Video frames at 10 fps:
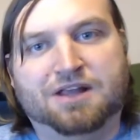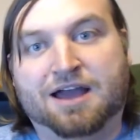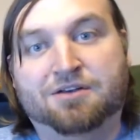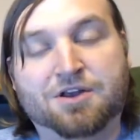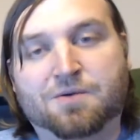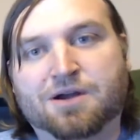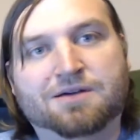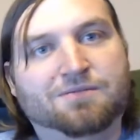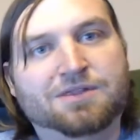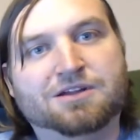know
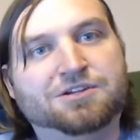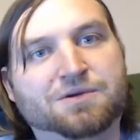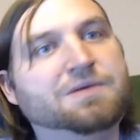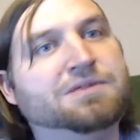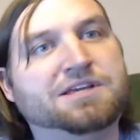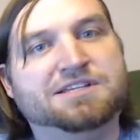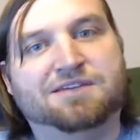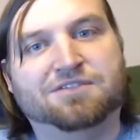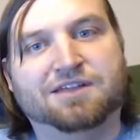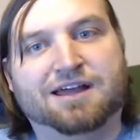what they're doing with these
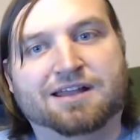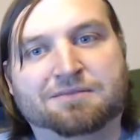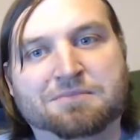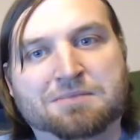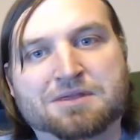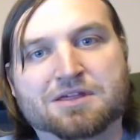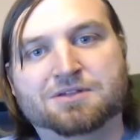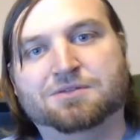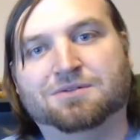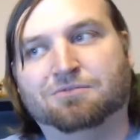after that. Like, maybe
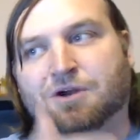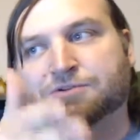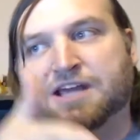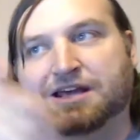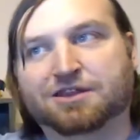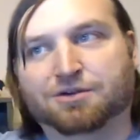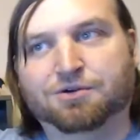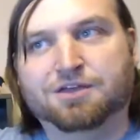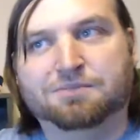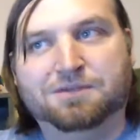they'll rotate
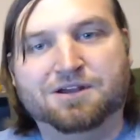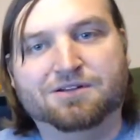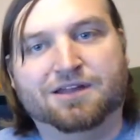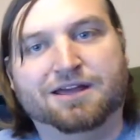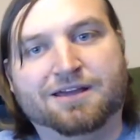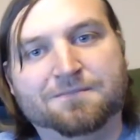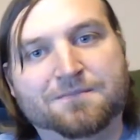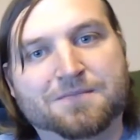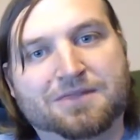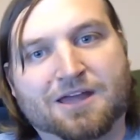through them
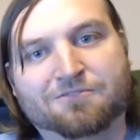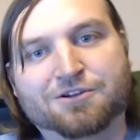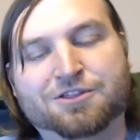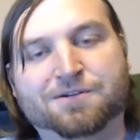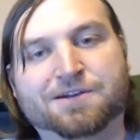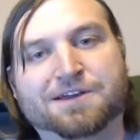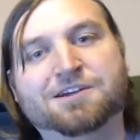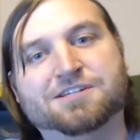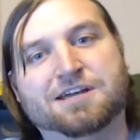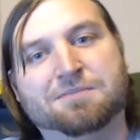every 3
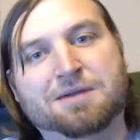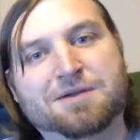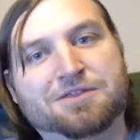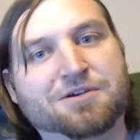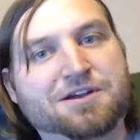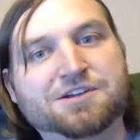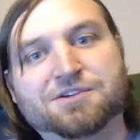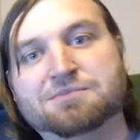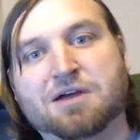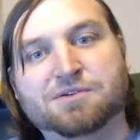years. Like, maybe 3 years
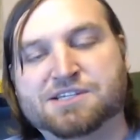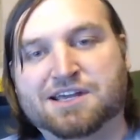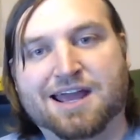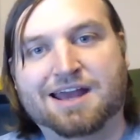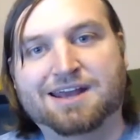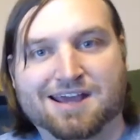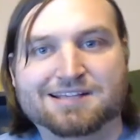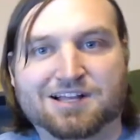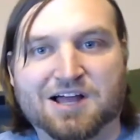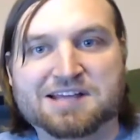from now we'll see an
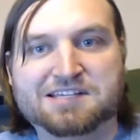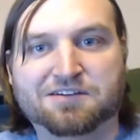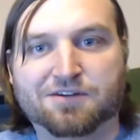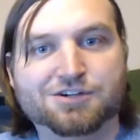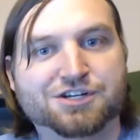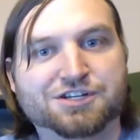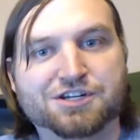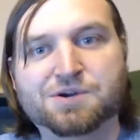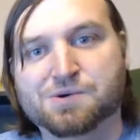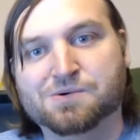NES Classic version
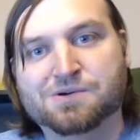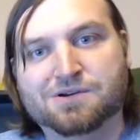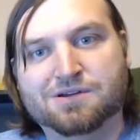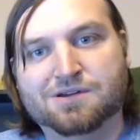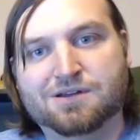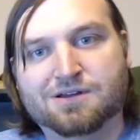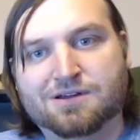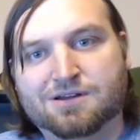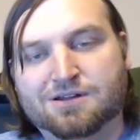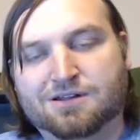2.
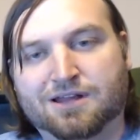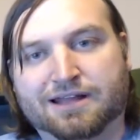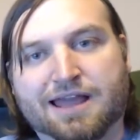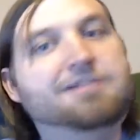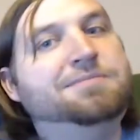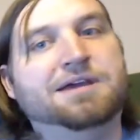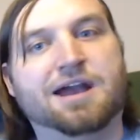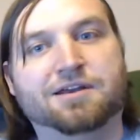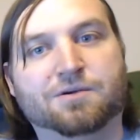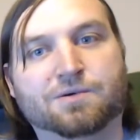Like, that would be
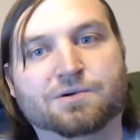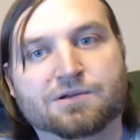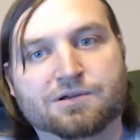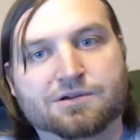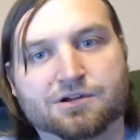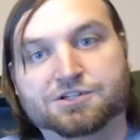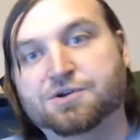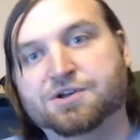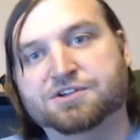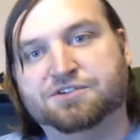kind of cool. Or
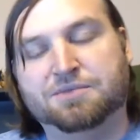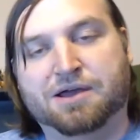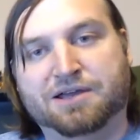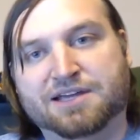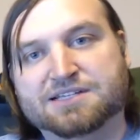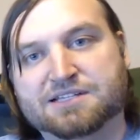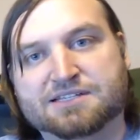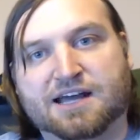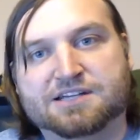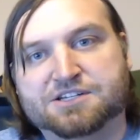2 years from now, I guess,
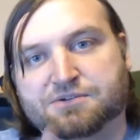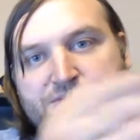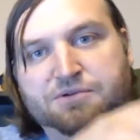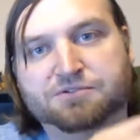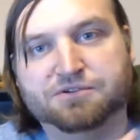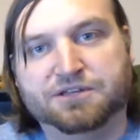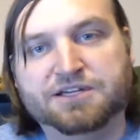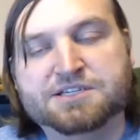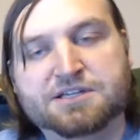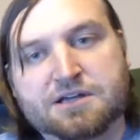since last year was when it was
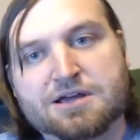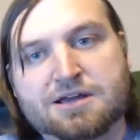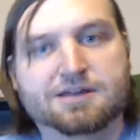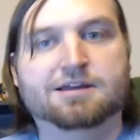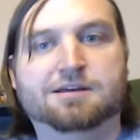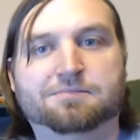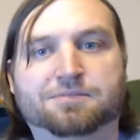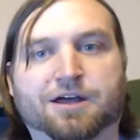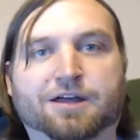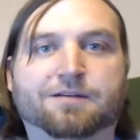released. But